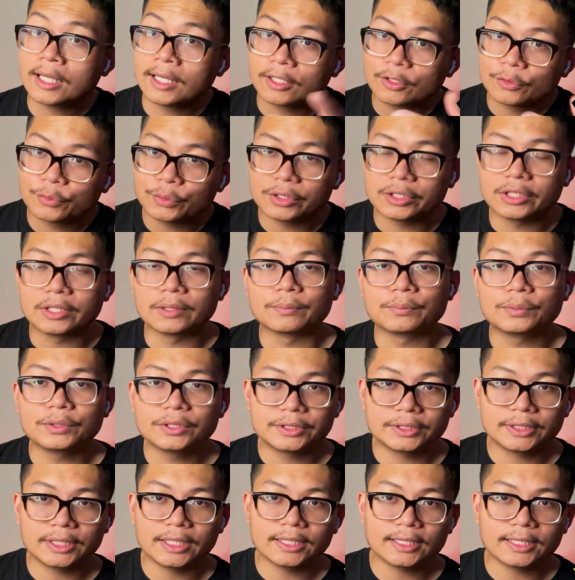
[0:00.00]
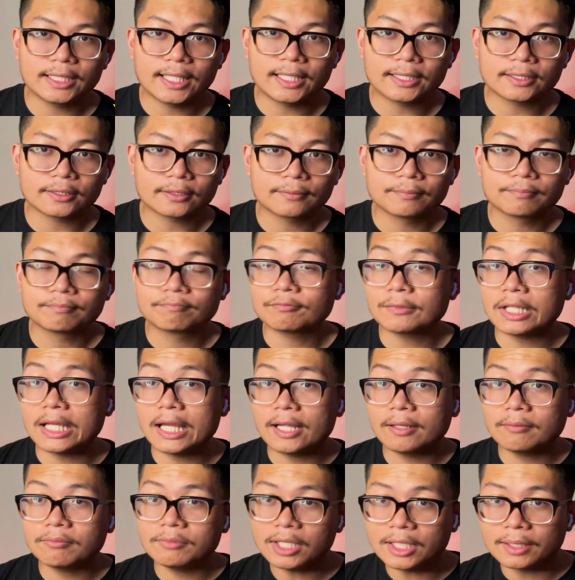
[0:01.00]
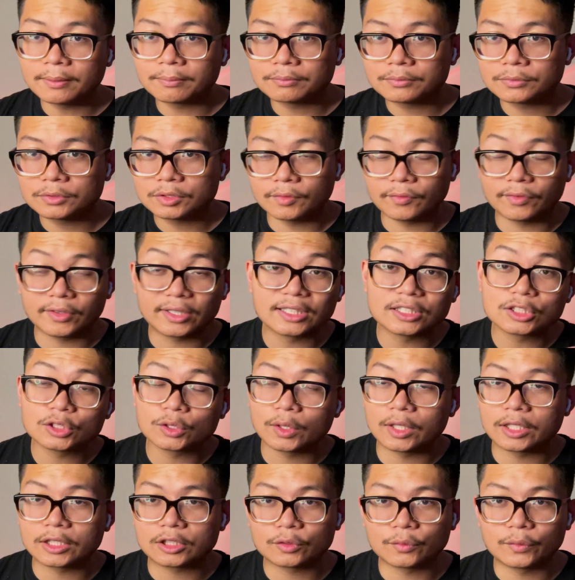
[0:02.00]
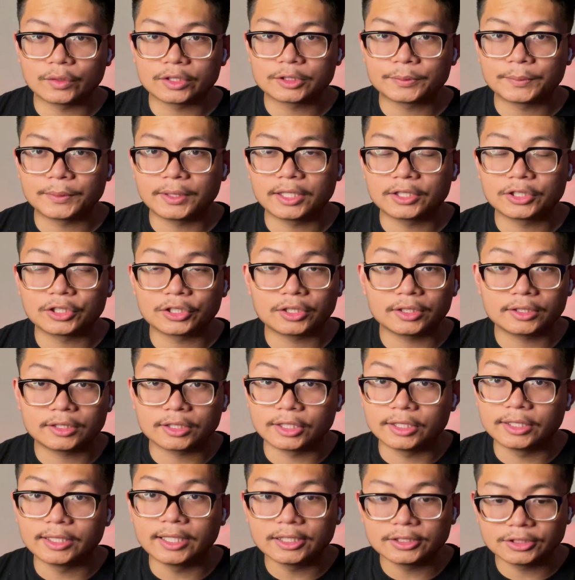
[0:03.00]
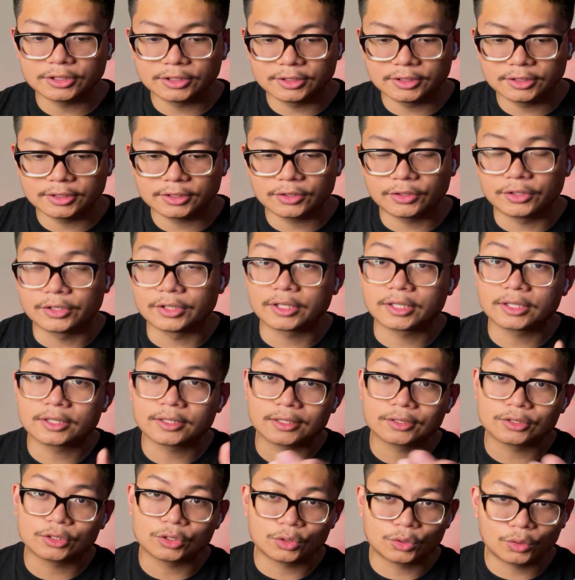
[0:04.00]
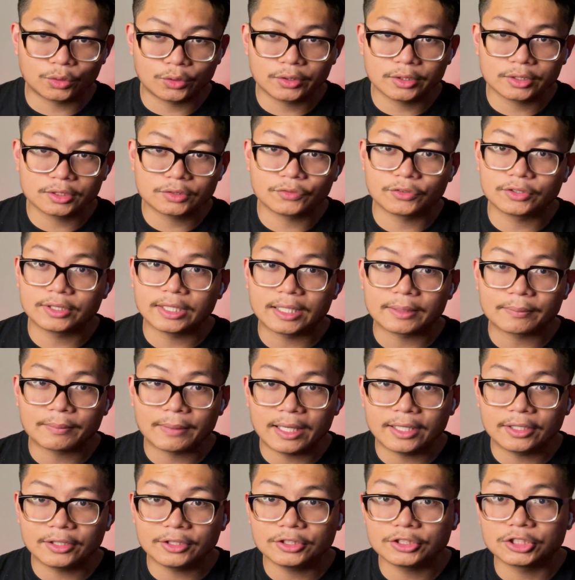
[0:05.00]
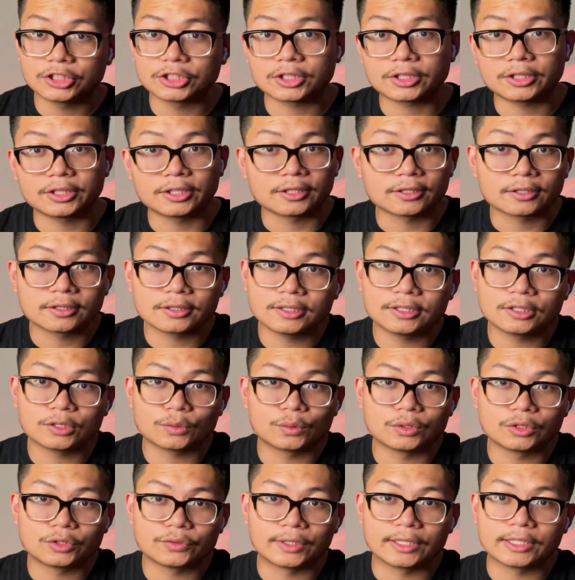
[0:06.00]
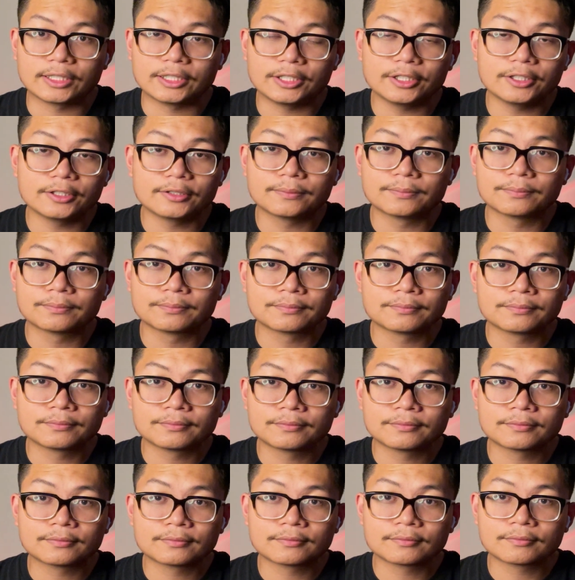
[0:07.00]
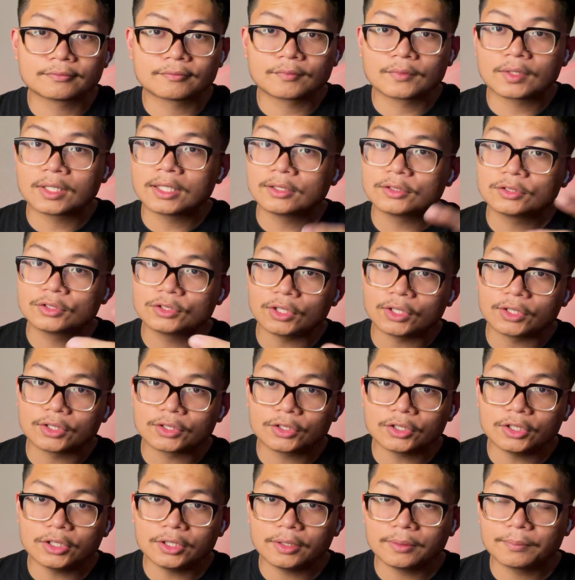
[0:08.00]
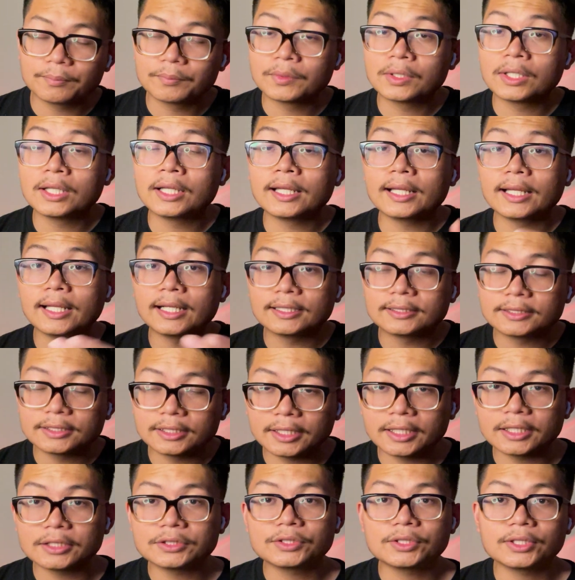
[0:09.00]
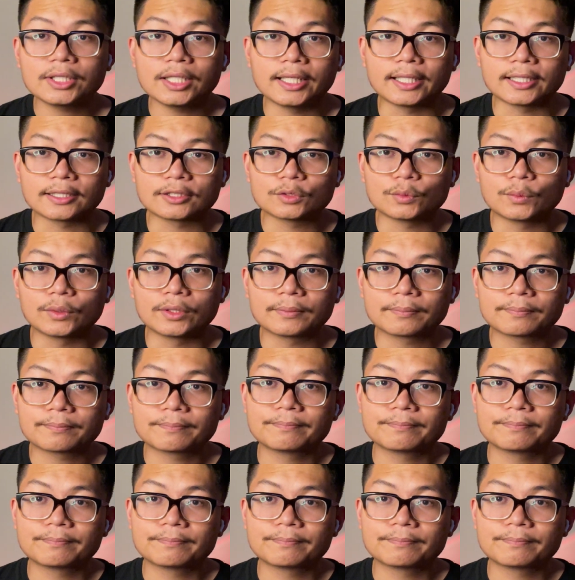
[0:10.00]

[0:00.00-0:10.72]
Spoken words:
Really appreciate that. And yeah, so if you guys would like to watch my other guitar lessons or guitar tutorials for that matter, just click these ones right here. So all good. And I'll see you guys in the next one.